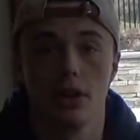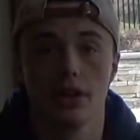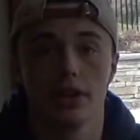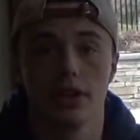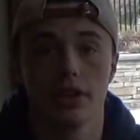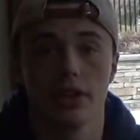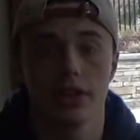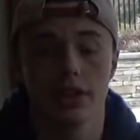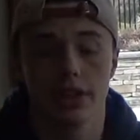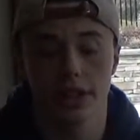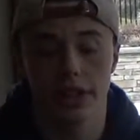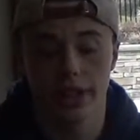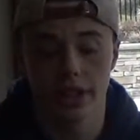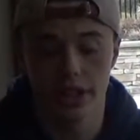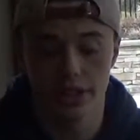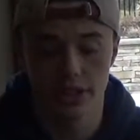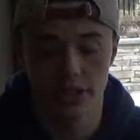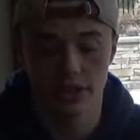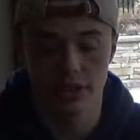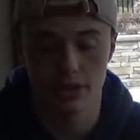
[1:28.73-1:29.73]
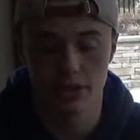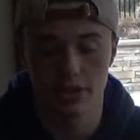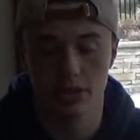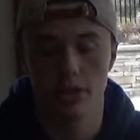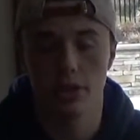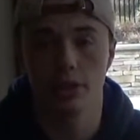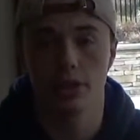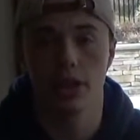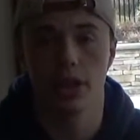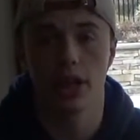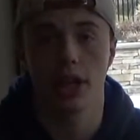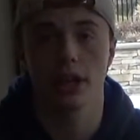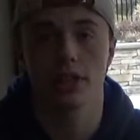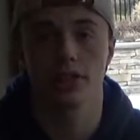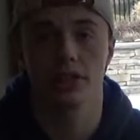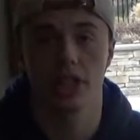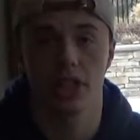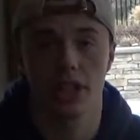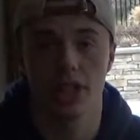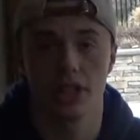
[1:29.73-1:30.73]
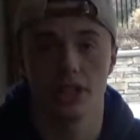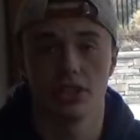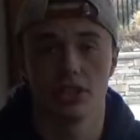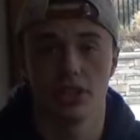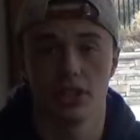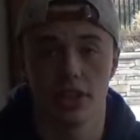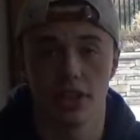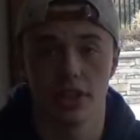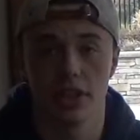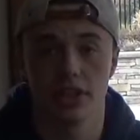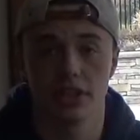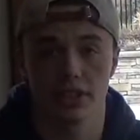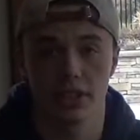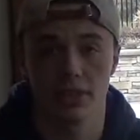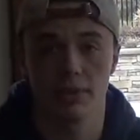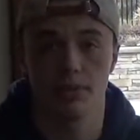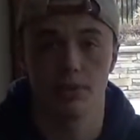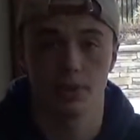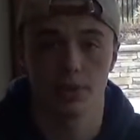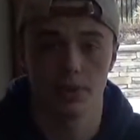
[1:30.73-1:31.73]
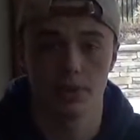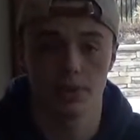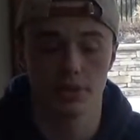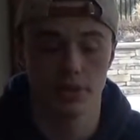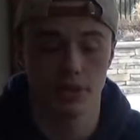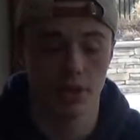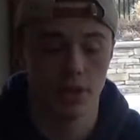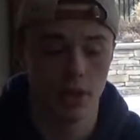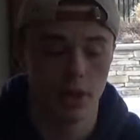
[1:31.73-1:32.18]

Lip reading: During a collision, you cannot change this impulse,